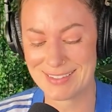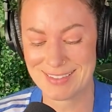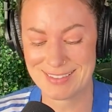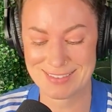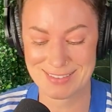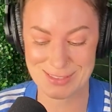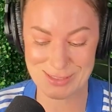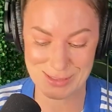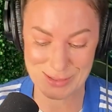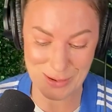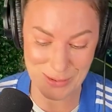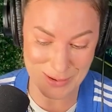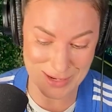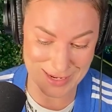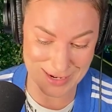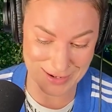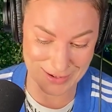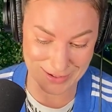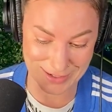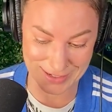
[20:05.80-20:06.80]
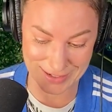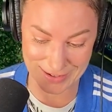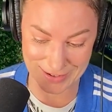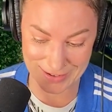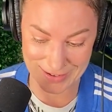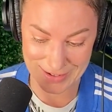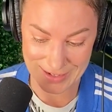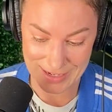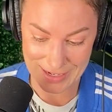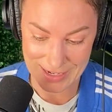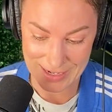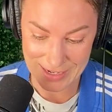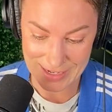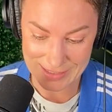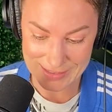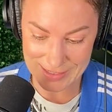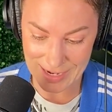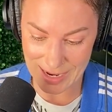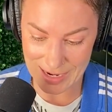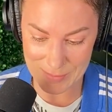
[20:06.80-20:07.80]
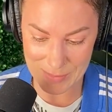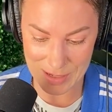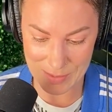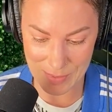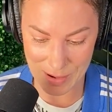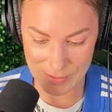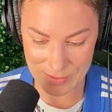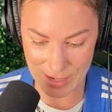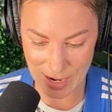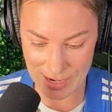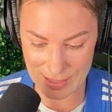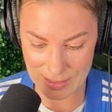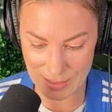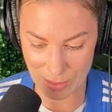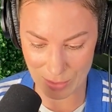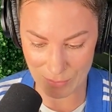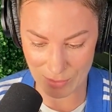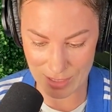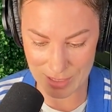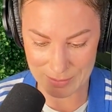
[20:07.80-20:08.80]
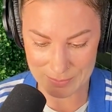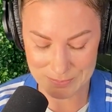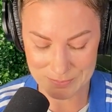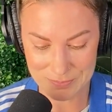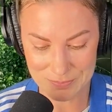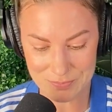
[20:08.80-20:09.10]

there's no year here. It's got to be about 93.